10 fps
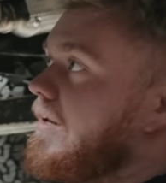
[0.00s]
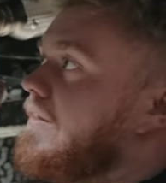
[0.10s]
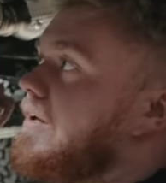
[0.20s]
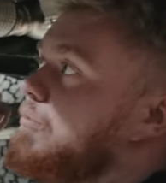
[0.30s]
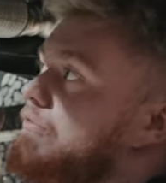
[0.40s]

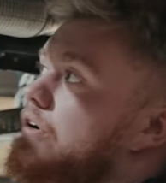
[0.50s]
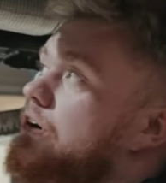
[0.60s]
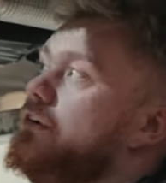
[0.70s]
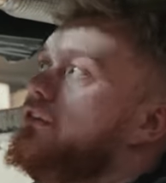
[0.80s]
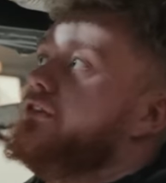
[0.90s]
And then we've
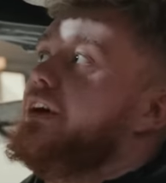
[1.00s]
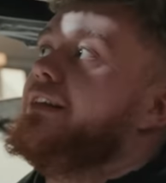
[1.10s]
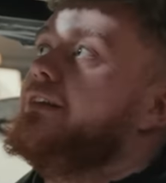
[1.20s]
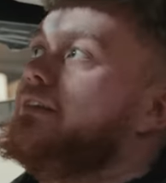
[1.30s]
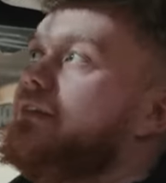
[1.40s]
got a
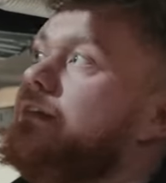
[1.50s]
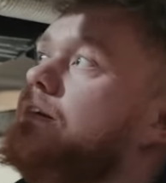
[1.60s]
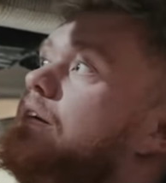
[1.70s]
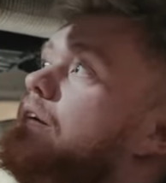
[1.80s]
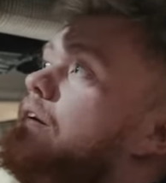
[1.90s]
silencer
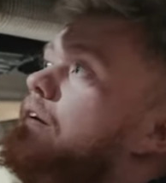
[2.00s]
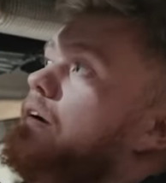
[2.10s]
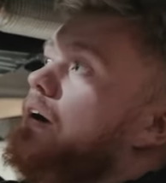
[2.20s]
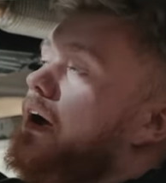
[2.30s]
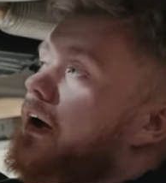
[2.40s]

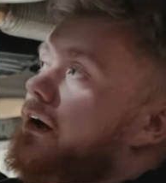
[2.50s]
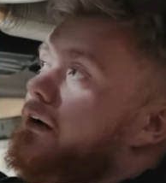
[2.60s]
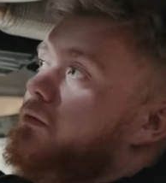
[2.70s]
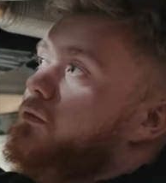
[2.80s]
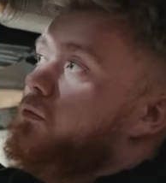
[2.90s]

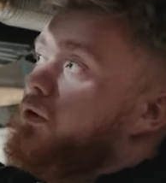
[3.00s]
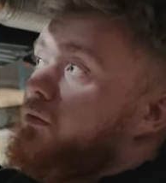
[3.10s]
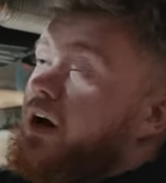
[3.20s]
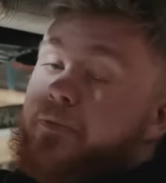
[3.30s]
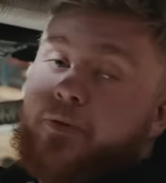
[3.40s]
with a
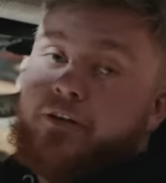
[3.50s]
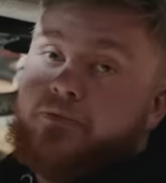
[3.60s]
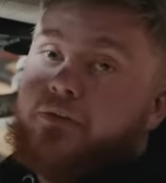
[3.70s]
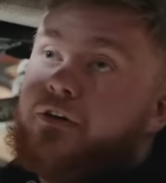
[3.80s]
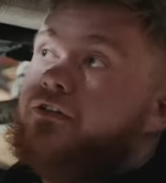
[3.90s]

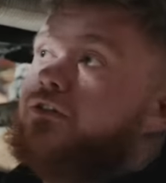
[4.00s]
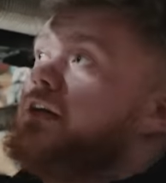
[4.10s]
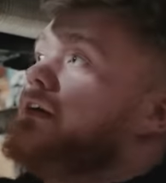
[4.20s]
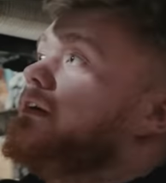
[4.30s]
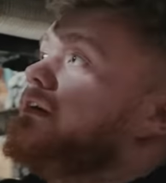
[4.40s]
Y-piece merge in
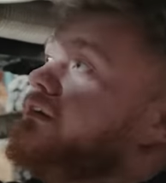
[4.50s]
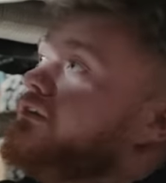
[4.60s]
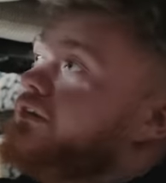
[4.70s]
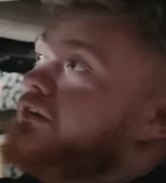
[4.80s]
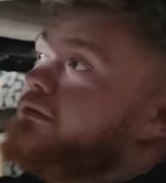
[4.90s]
it
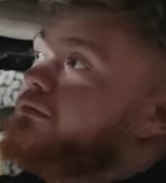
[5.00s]
to